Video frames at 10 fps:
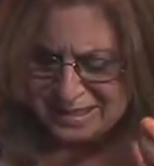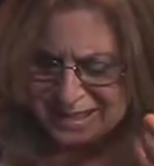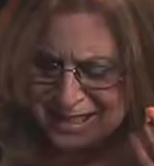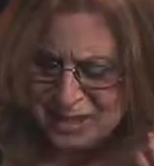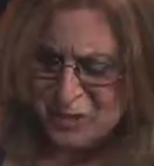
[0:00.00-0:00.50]

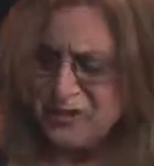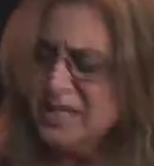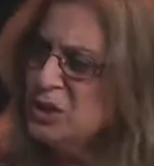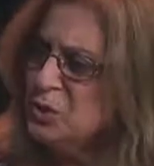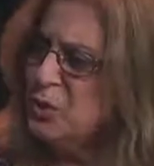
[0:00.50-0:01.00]
does
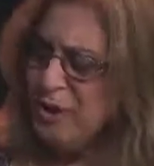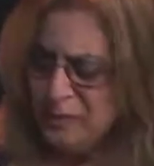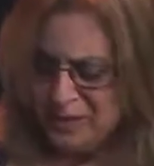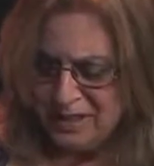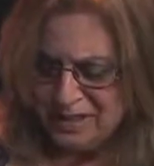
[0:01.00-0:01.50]
using
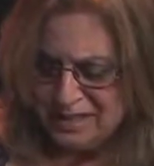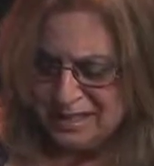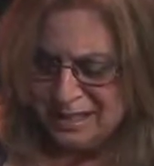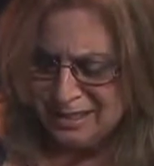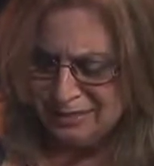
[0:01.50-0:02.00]

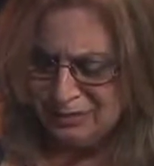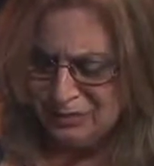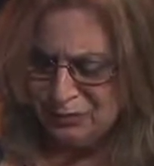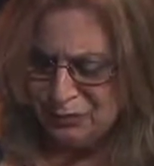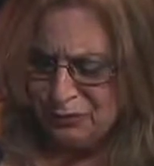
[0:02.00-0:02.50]
soybeans
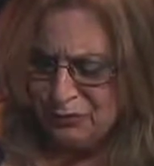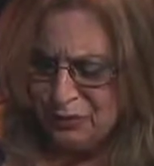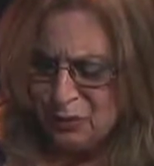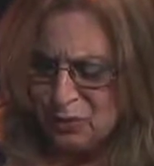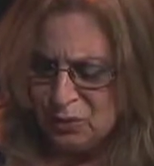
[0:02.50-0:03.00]
for
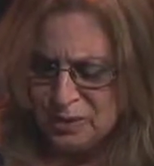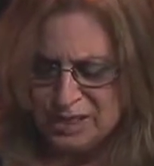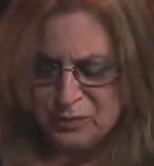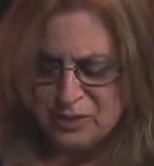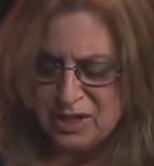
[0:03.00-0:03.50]
fuel hurt
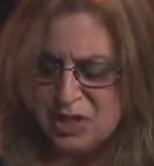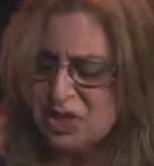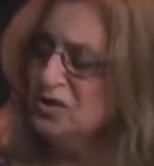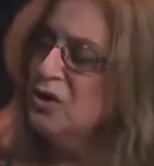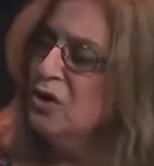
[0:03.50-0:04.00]
its
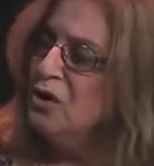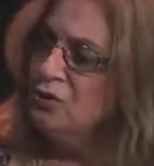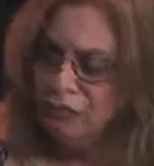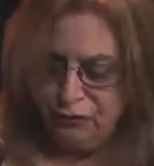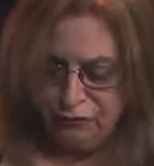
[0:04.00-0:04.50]
production
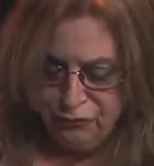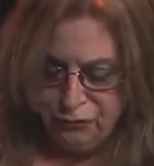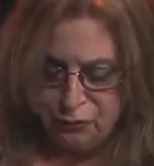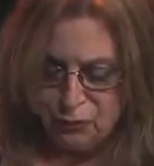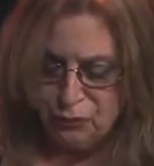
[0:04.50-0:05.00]
for
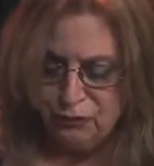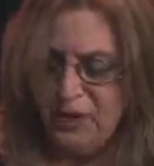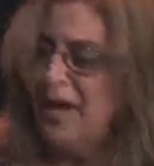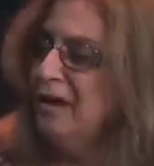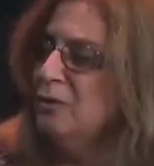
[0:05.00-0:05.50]
food or
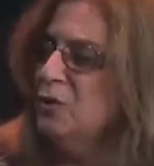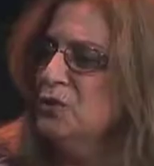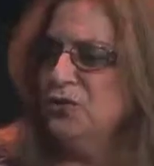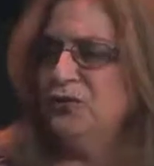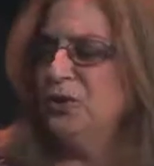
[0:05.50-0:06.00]
for
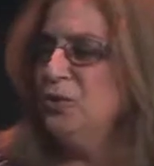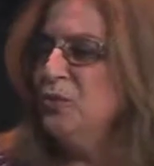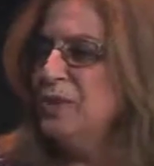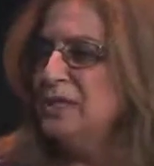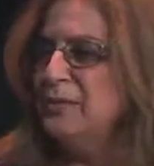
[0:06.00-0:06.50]
animals or for
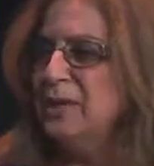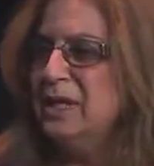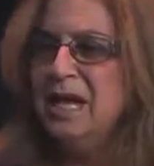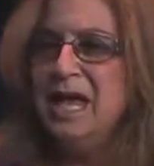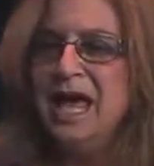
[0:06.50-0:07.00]
humans? I
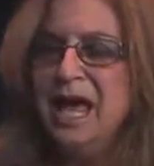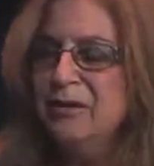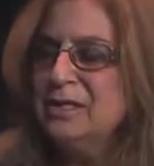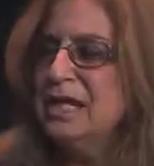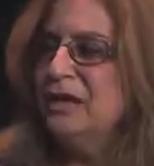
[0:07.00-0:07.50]
mean, how
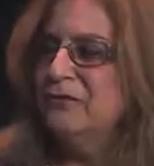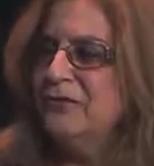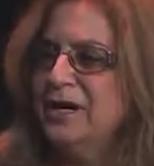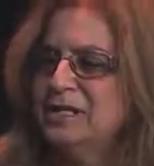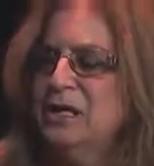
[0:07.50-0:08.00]
does that
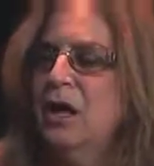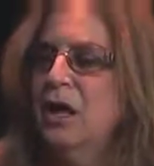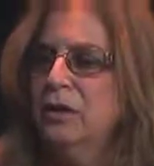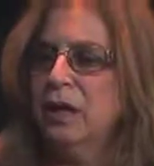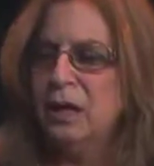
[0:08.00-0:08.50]
affect
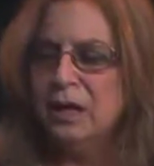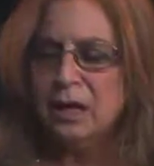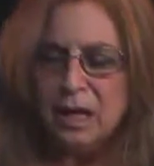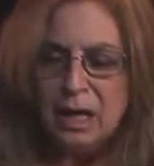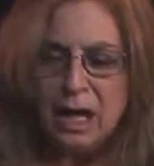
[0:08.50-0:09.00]

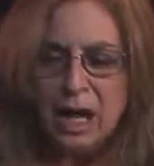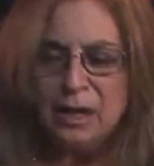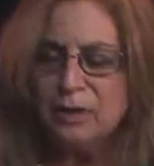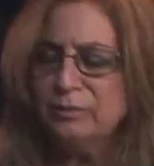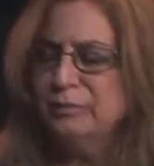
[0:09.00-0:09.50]

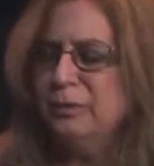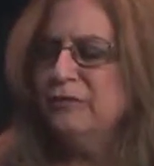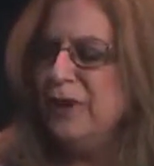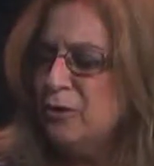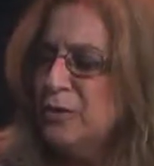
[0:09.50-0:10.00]
our
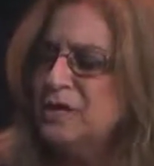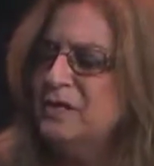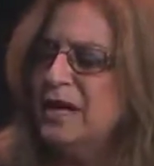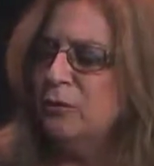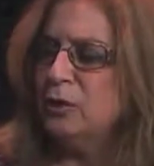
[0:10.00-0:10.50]
environment
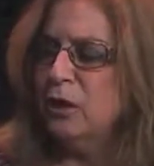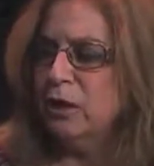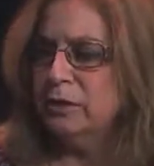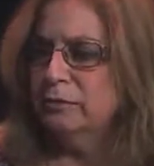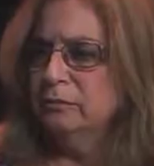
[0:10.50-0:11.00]
in that
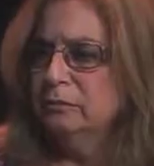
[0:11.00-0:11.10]
regard?